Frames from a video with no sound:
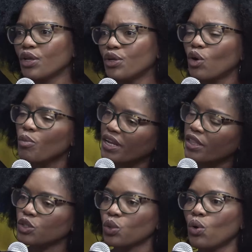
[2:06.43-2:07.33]
opening
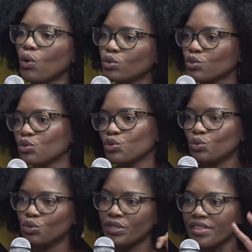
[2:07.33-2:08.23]
the door also
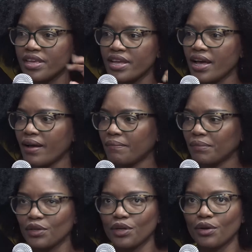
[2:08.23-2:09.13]
to the
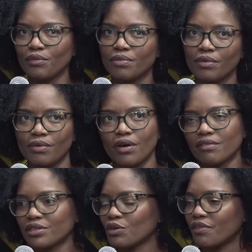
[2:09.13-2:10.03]
not
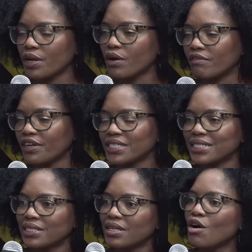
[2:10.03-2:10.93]
so very
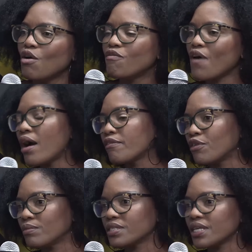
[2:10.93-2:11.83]
conventional art
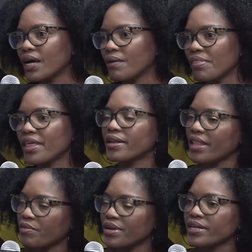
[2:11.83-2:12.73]
forms
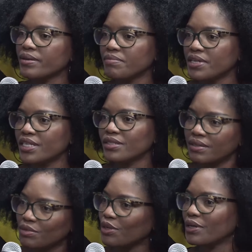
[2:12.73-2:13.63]
that really need
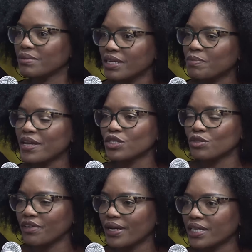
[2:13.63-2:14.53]
a space
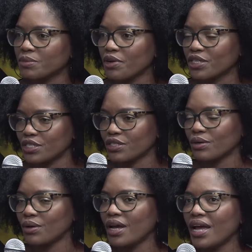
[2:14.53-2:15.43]
to find expression.
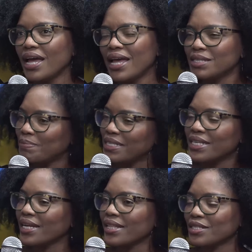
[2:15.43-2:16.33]
So
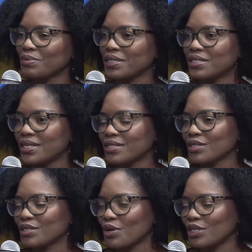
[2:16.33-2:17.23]
basically that's what
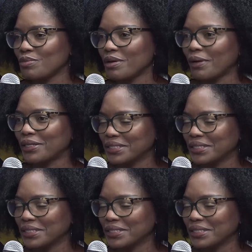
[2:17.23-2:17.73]
it's going to be about.